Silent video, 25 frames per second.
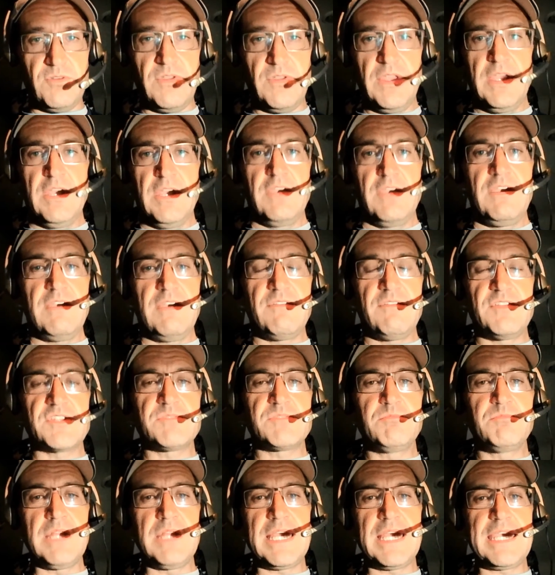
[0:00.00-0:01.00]
You have
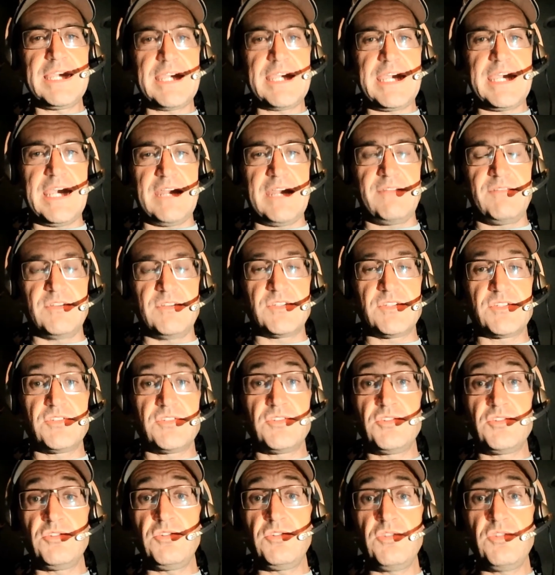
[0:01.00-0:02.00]
this blank canvas.
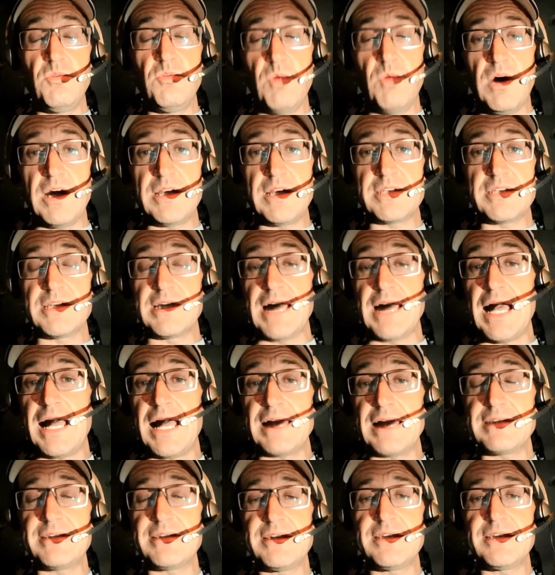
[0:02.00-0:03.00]
Do you want
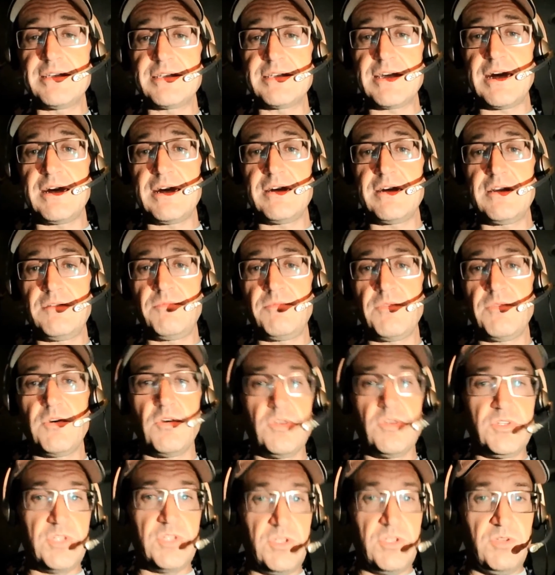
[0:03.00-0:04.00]
God to design it,
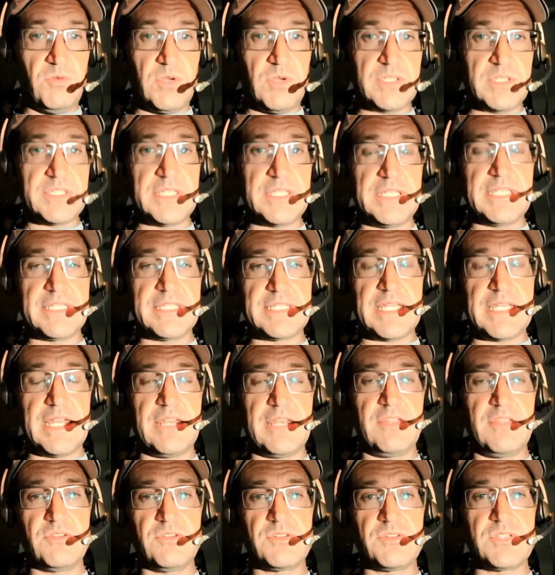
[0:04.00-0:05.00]
or do you want to
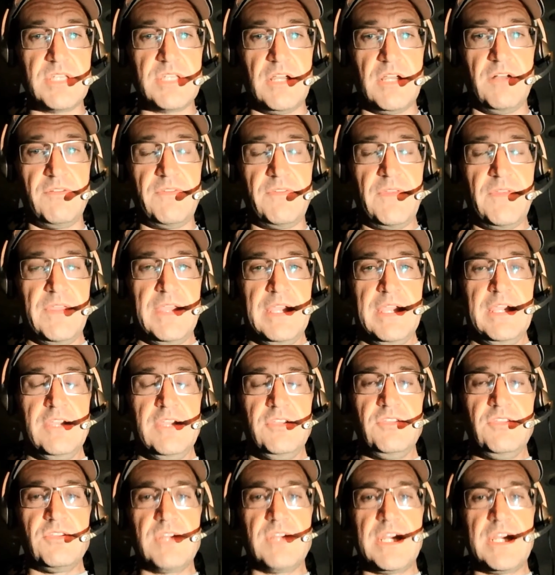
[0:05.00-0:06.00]
design it yourself?
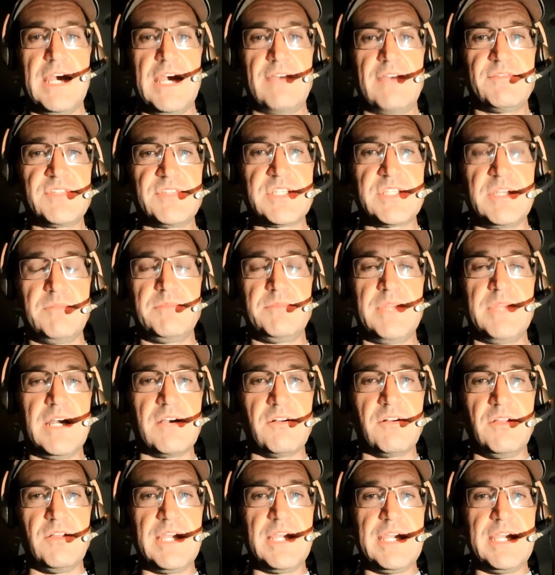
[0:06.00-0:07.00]
You can have some
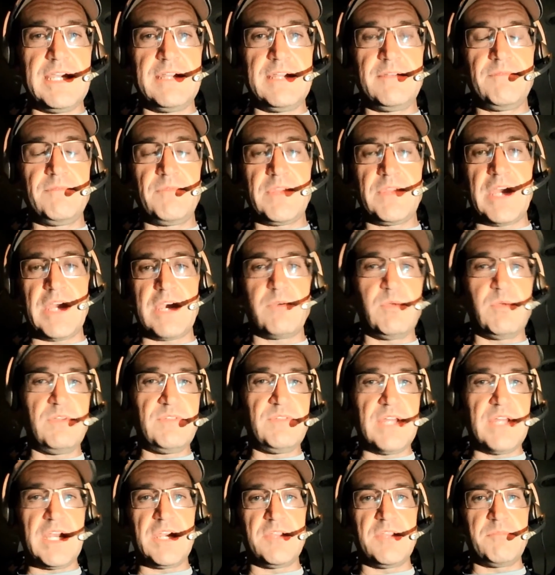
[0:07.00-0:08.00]
knucklehead, like
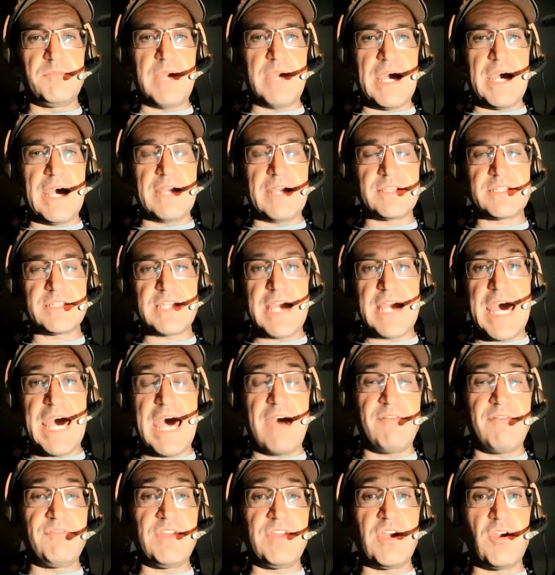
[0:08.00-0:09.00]
we've done in the past,
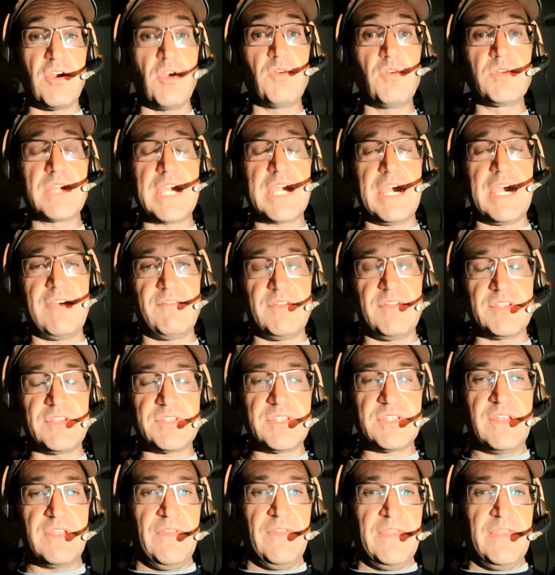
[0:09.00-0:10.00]
have their own
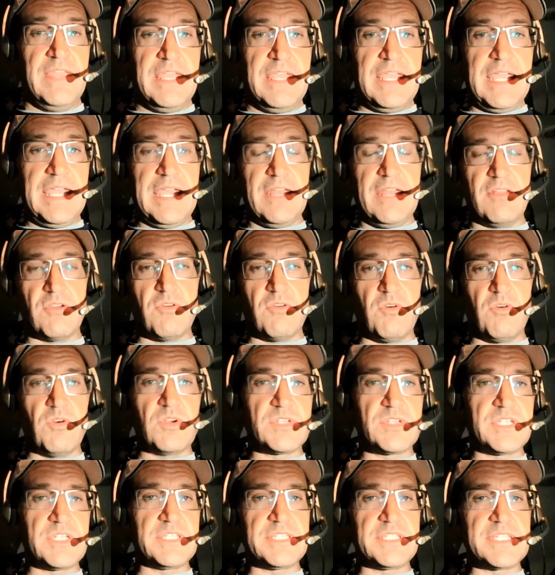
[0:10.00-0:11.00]
canvas, and of
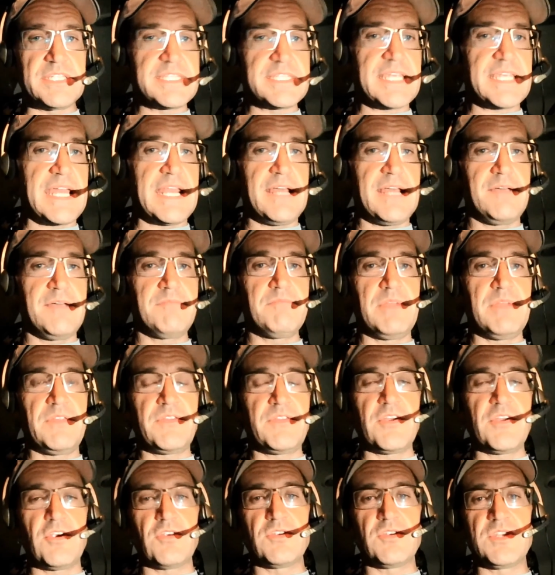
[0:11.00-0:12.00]
course it's a setup,
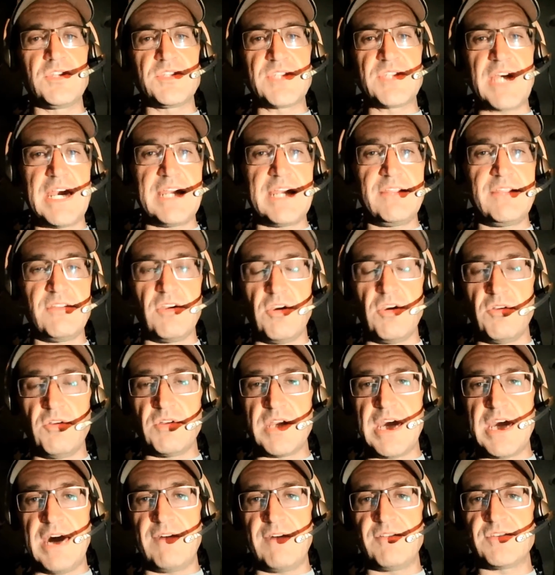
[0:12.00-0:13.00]
but they're designing their
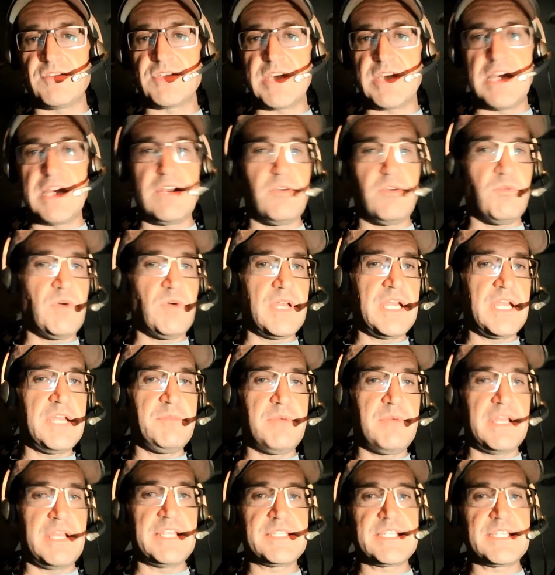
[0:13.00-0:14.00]
own canvas. They don't want
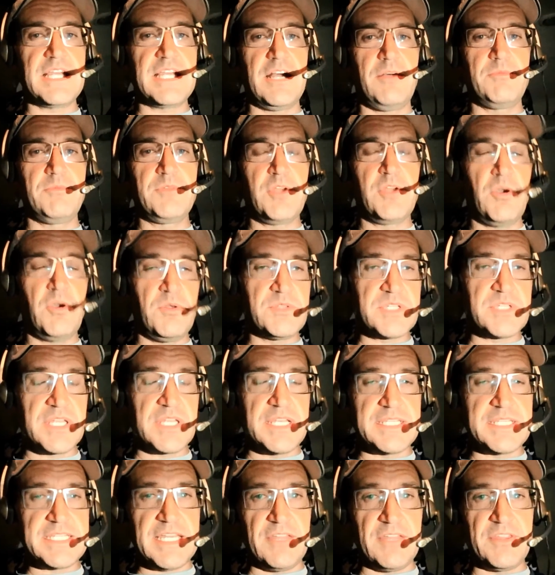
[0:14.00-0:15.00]
anybody's help. No one's
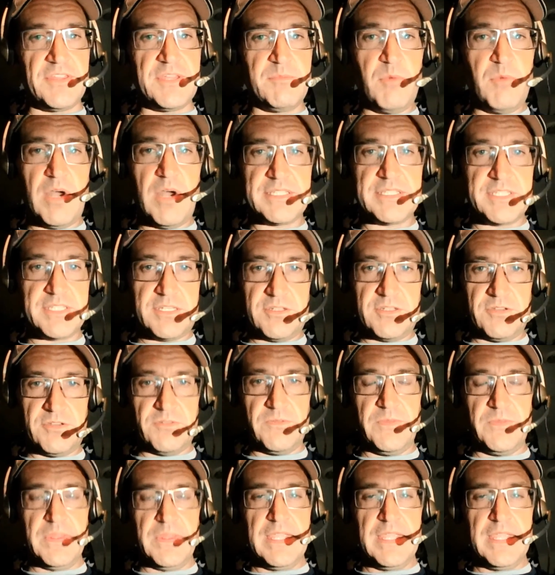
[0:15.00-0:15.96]
going to tell them what to do.